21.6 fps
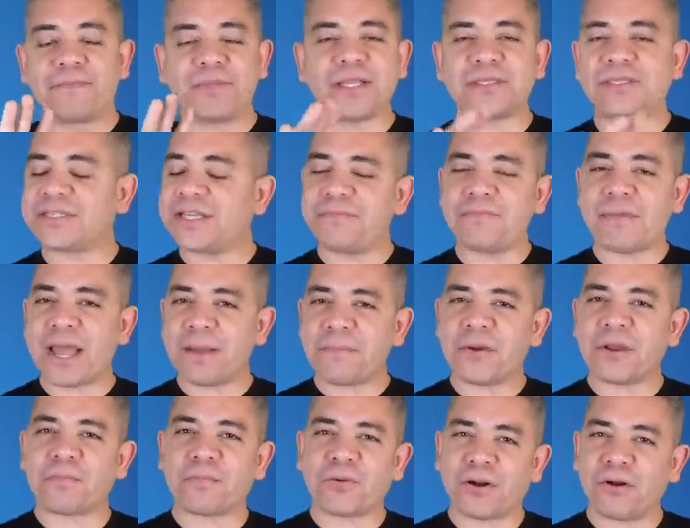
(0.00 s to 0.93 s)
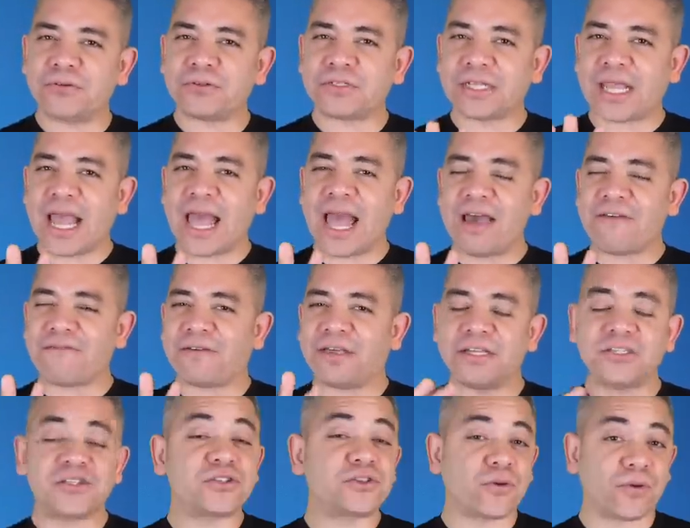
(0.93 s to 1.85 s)
See, MacBook Pros have
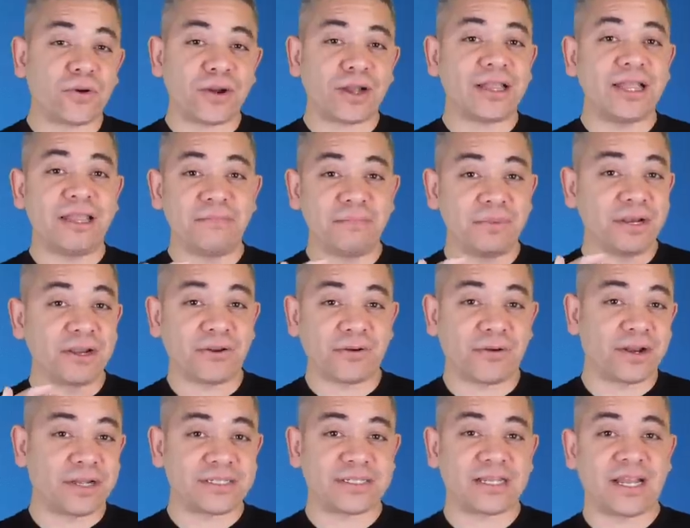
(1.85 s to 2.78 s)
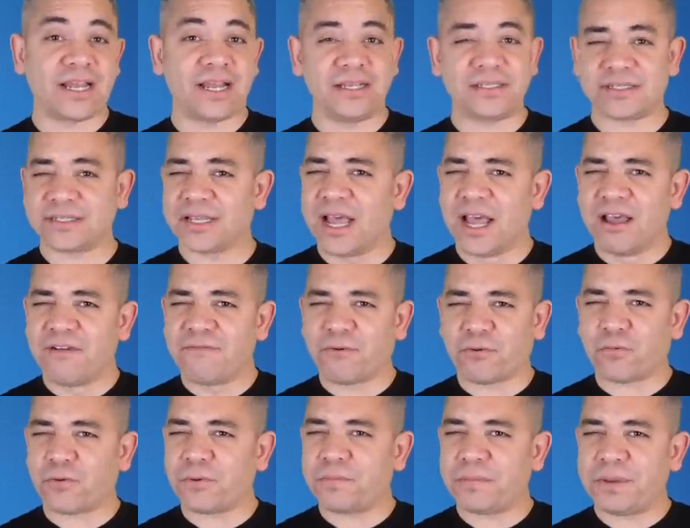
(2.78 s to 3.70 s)
historically been criticized
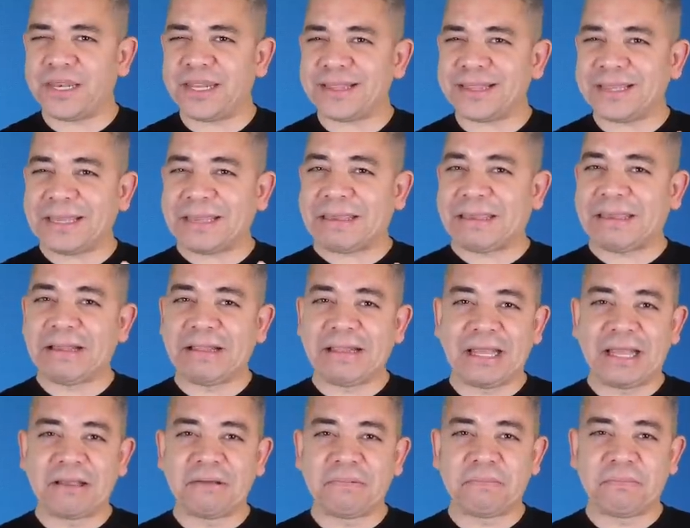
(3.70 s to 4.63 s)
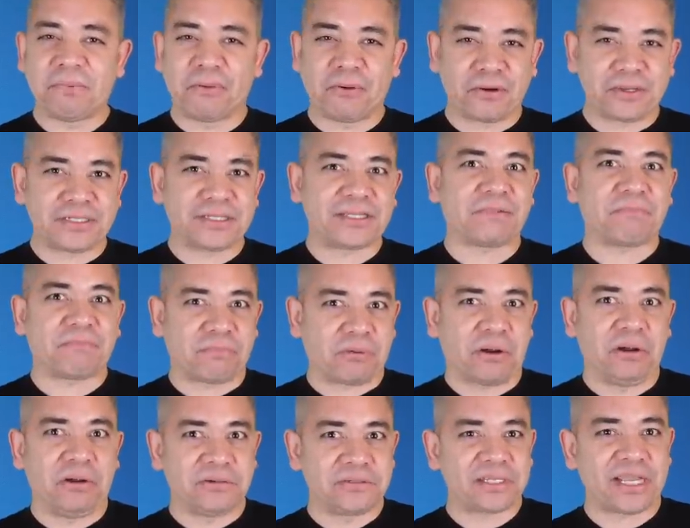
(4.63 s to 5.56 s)
for repeatedly killing ports that
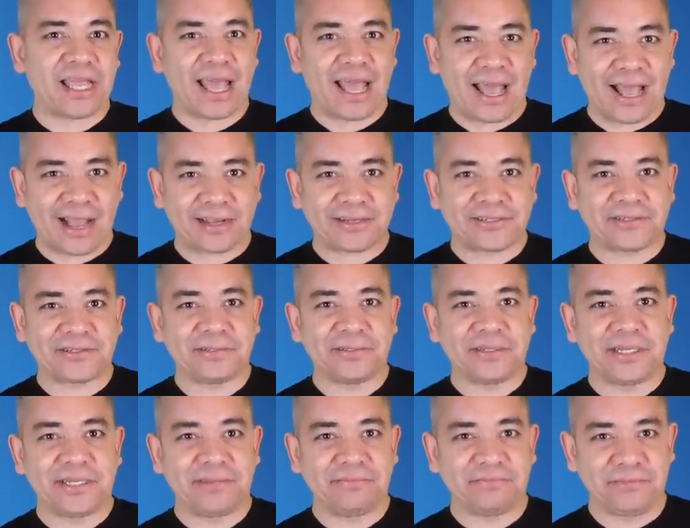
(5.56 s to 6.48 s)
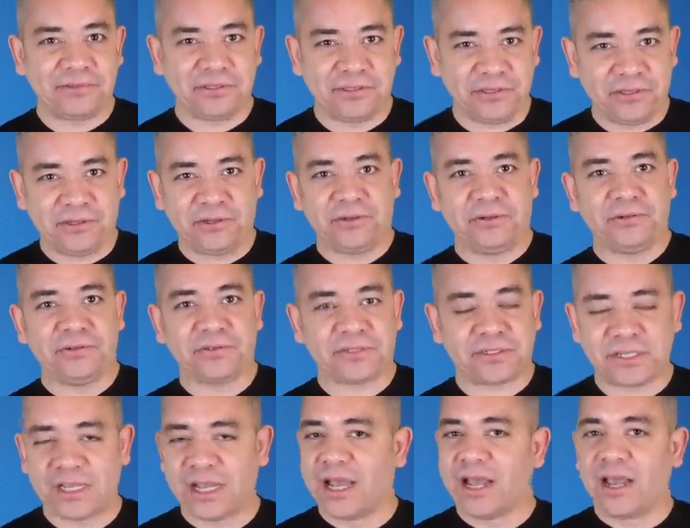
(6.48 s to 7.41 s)
pros actually
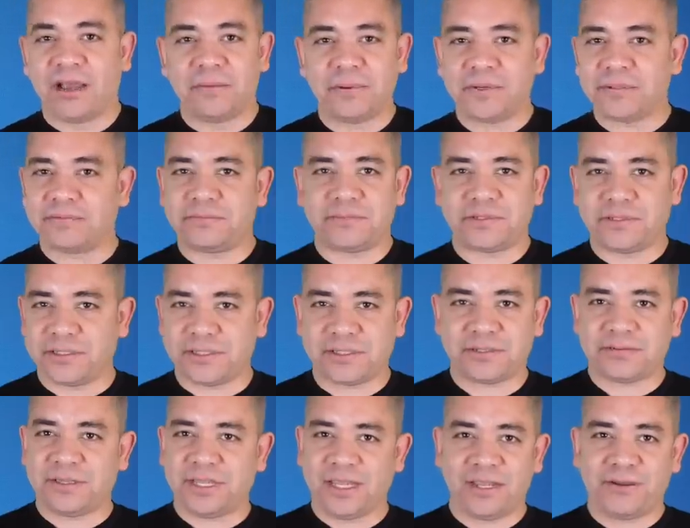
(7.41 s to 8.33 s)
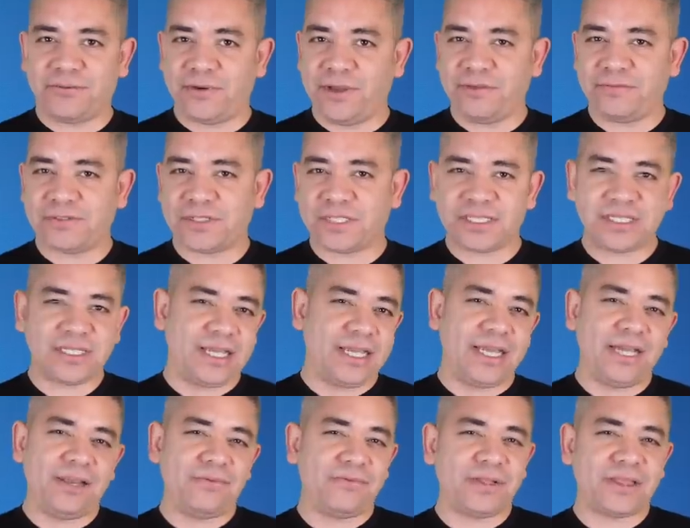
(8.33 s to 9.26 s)
use. But just like we've
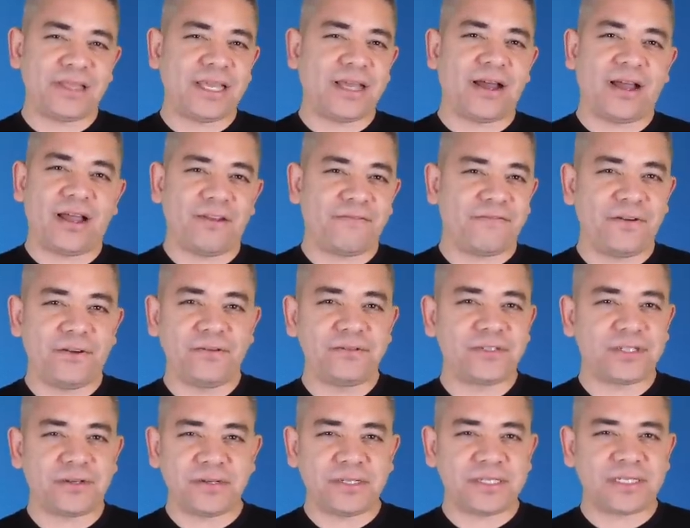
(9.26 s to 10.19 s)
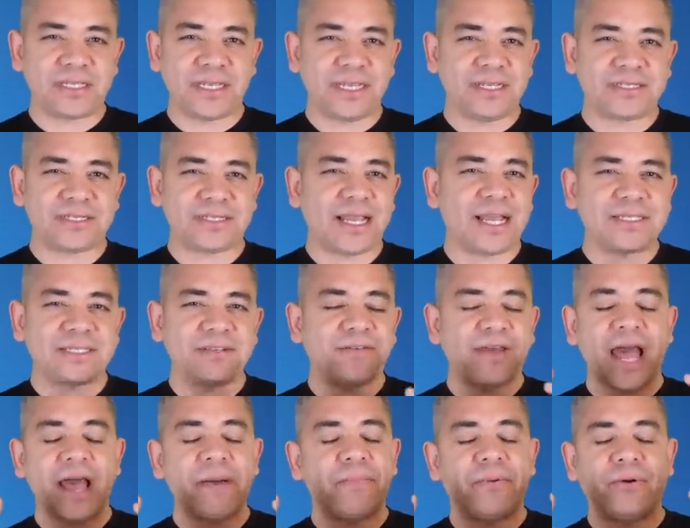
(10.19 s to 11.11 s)
seen with the iPhone, seriously, it's as
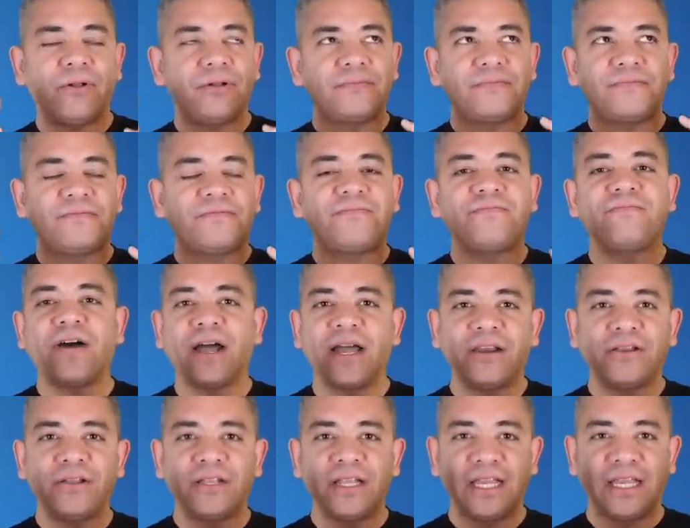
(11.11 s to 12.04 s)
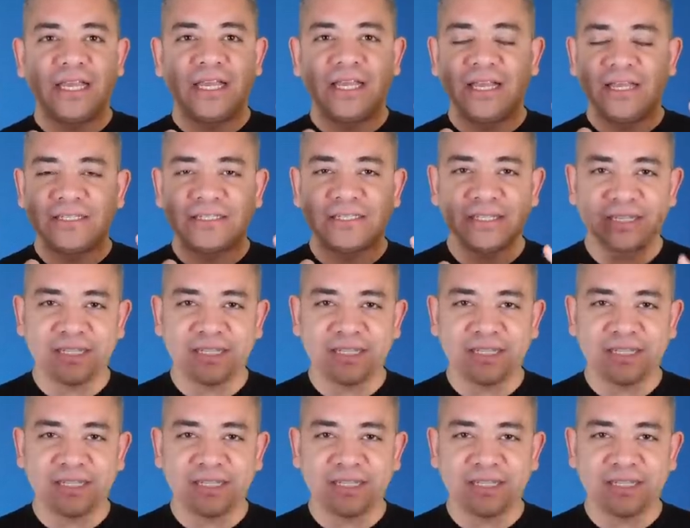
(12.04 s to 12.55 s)
if Apple finally is